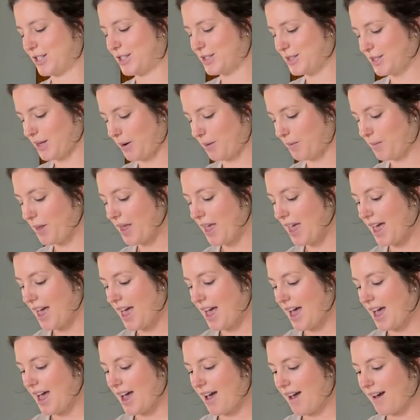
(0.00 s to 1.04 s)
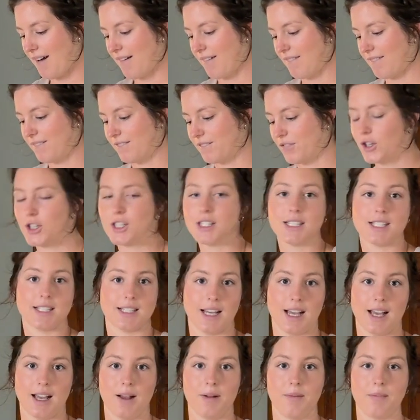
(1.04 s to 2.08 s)
So first
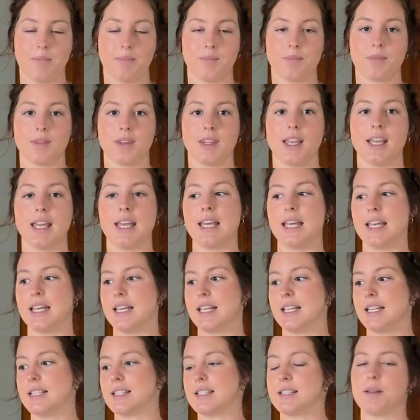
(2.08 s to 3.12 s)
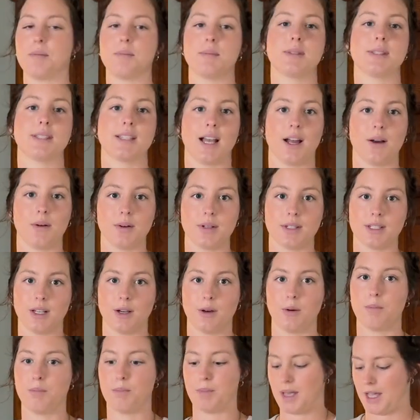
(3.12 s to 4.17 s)
up is some
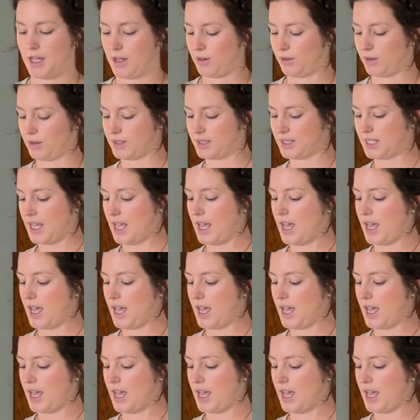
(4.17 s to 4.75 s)
sourdough bagels.